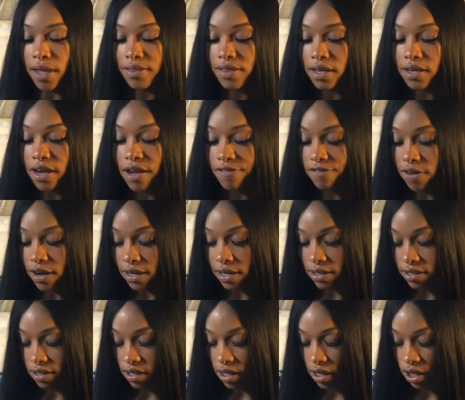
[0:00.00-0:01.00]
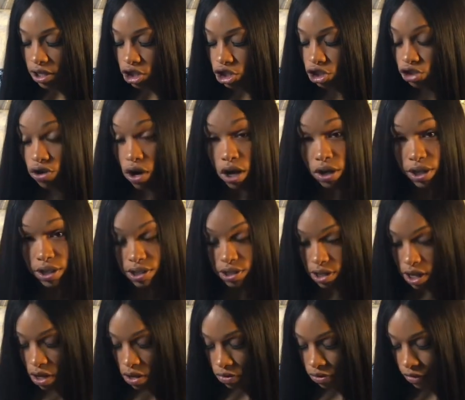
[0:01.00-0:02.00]
The nephrite is the strongest
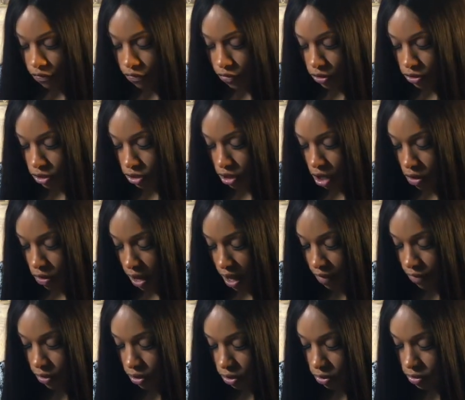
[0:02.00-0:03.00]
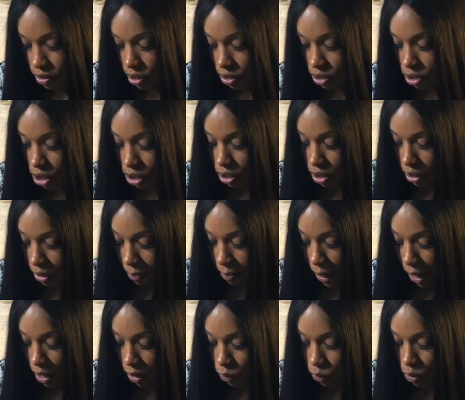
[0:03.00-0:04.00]
stone, the first stone ever used internally
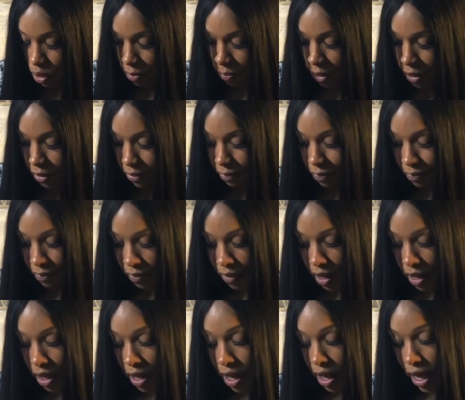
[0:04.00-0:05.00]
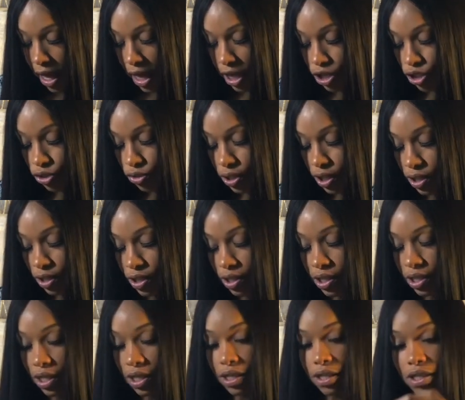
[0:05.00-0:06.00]
by a woman. As you can
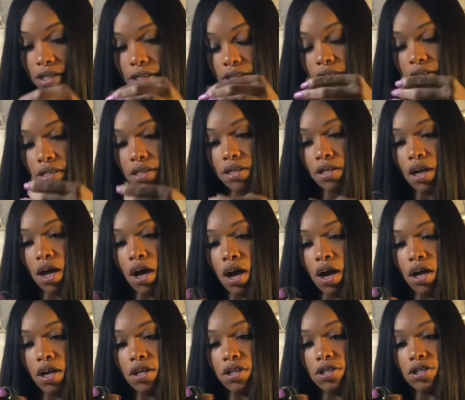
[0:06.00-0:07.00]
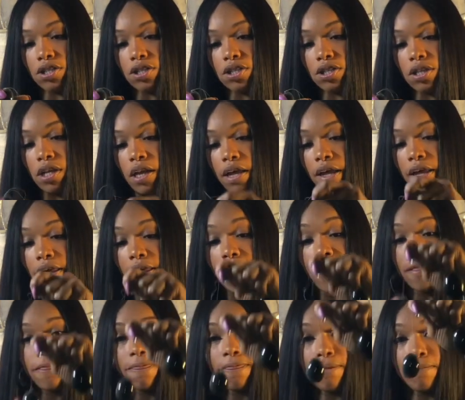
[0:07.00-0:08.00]
see, this is the large,
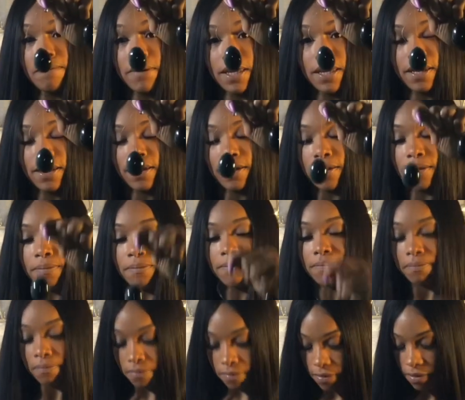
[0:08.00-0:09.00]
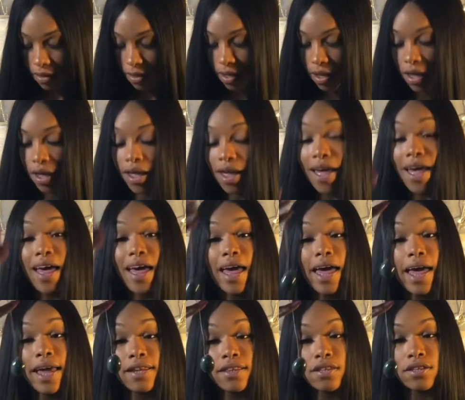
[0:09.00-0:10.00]
the medium,
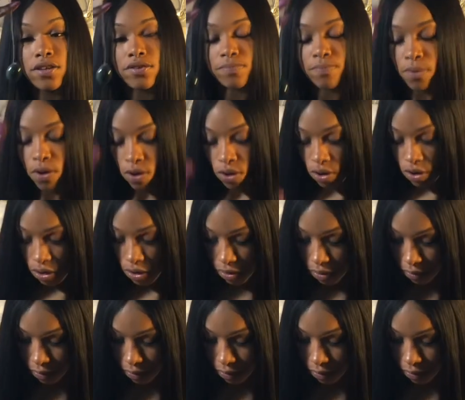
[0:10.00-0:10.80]
and the small.